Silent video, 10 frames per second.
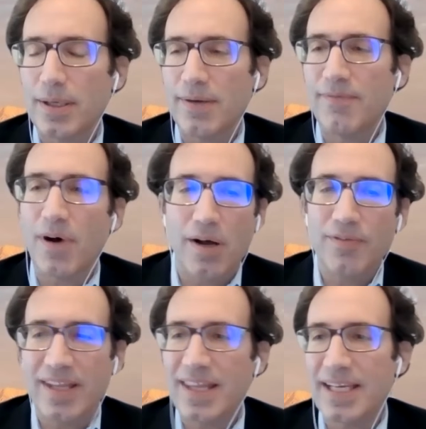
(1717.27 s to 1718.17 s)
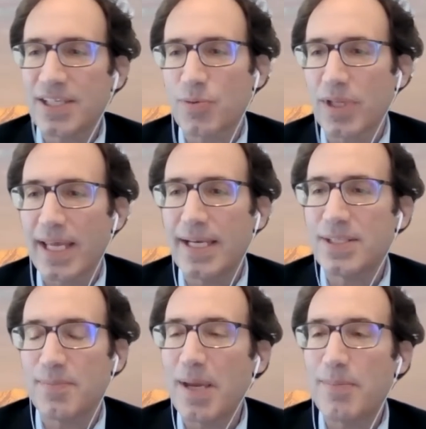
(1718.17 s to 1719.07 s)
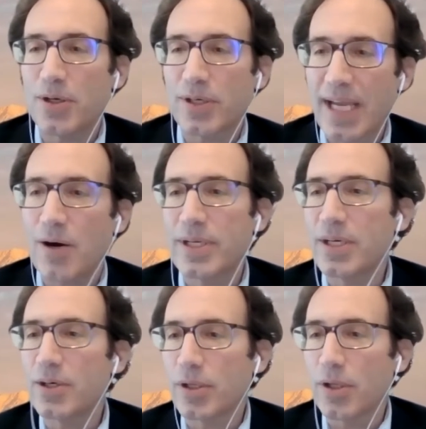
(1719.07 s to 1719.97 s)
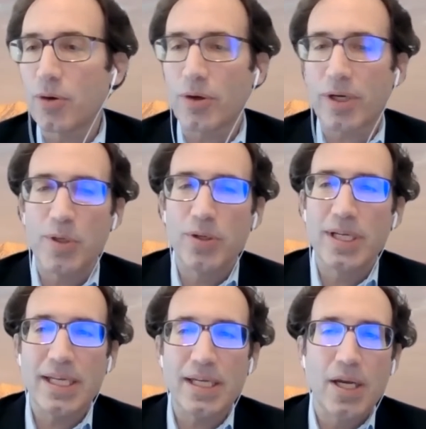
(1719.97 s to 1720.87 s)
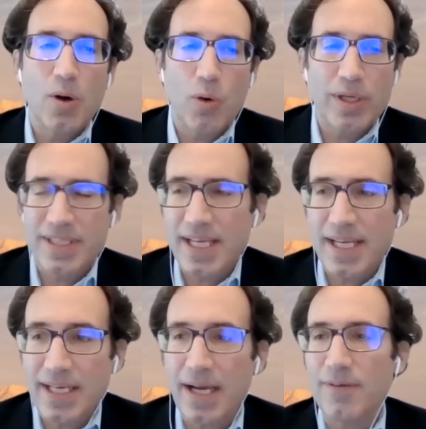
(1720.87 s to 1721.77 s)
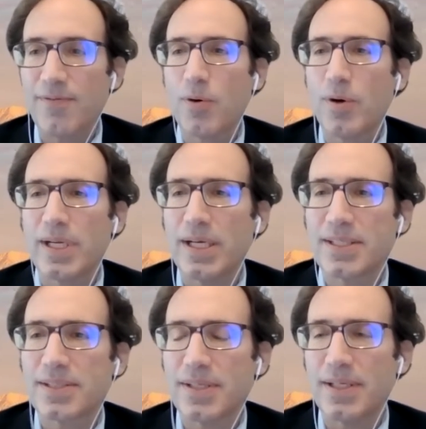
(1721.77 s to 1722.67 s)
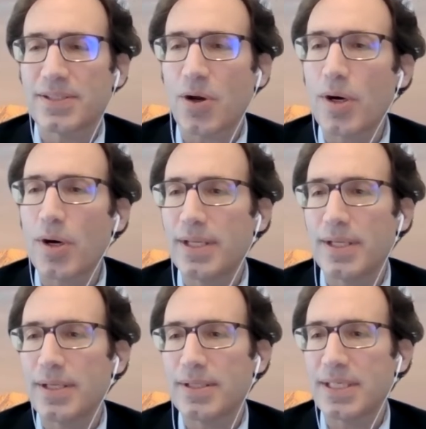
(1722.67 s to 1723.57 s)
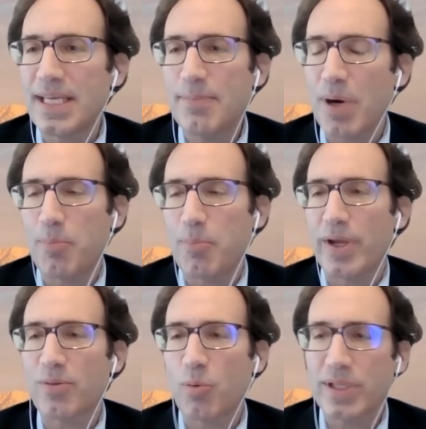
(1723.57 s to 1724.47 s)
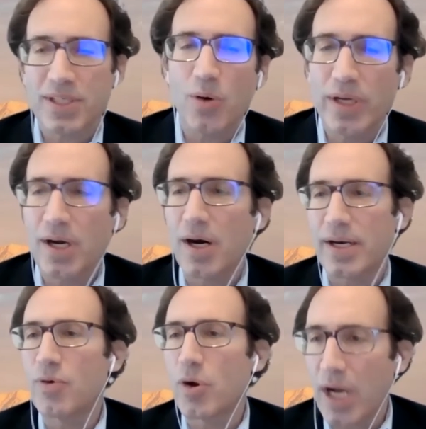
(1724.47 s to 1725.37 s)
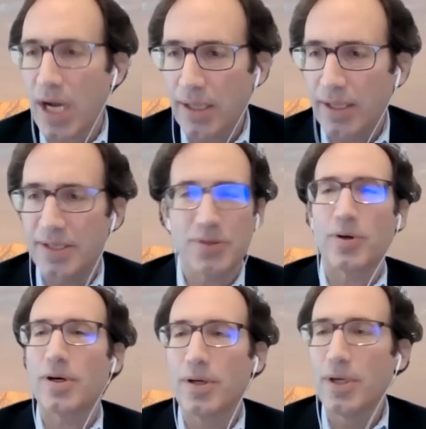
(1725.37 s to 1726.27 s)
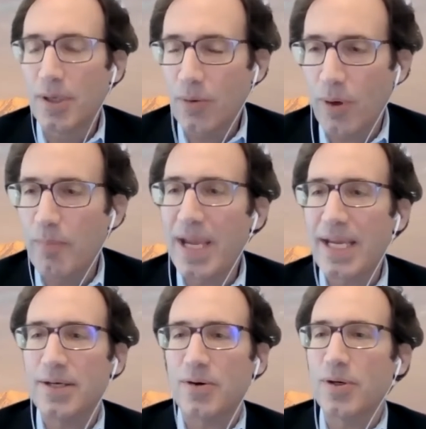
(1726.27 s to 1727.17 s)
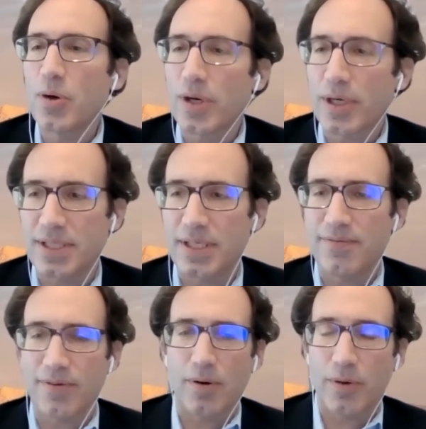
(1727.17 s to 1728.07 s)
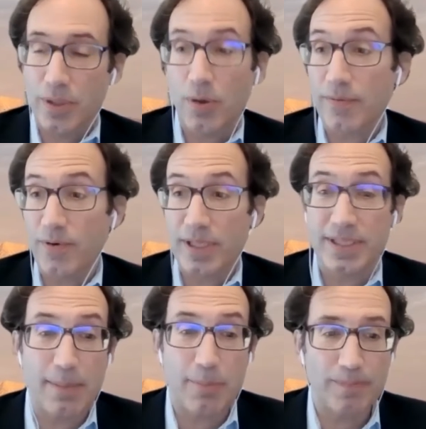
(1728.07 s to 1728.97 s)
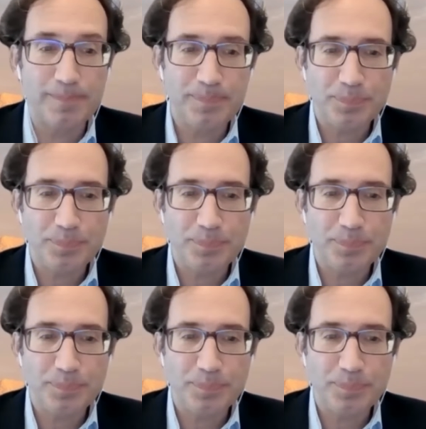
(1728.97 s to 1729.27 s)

involved in things related to maybe your county or your local community or the state of California, it's hard to keep up with what's going on in Rhode Island or Maine or New York City or New York, for example.